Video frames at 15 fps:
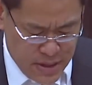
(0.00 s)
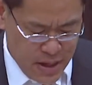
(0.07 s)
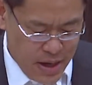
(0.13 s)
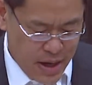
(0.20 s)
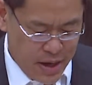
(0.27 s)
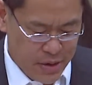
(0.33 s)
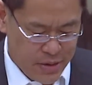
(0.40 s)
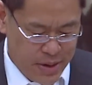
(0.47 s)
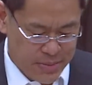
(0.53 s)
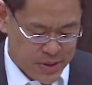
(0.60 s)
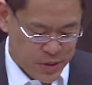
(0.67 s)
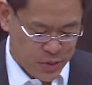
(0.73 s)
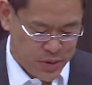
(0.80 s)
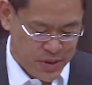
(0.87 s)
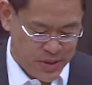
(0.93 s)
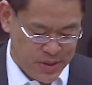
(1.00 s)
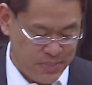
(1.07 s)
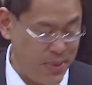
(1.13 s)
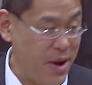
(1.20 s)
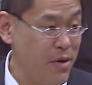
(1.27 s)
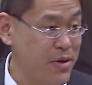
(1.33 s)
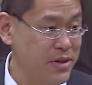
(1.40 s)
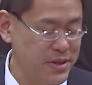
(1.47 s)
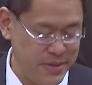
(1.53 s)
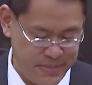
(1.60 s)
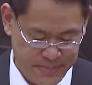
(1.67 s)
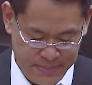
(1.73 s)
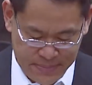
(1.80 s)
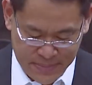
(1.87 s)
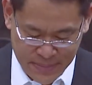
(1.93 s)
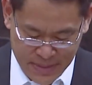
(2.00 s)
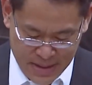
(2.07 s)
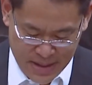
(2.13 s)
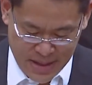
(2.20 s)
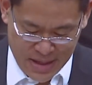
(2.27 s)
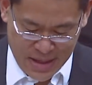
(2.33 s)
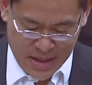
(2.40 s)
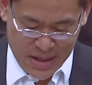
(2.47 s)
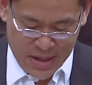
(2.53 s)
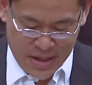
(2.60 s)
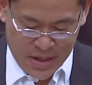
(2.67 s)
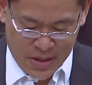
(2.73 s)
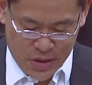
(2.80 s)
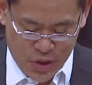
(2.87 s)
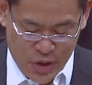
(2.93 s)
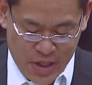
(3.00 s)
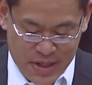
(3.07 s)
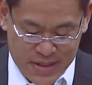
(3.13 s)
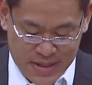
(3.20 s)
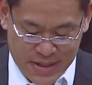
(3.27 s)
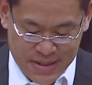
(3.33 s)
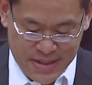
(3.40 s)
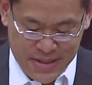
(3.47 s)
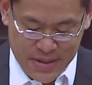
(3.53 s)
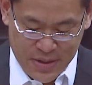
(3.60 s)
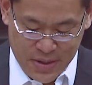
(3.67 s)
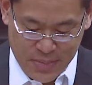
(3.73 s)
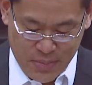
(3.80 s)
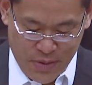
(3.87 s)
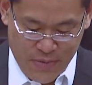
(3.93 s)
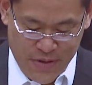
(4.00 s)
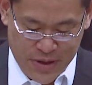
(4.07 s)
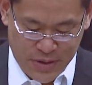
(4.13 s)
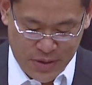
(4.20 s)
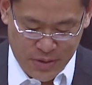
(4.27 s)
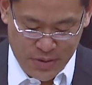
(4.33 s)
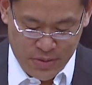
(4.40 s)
Her name is Kristin Parent. She is an assistant professor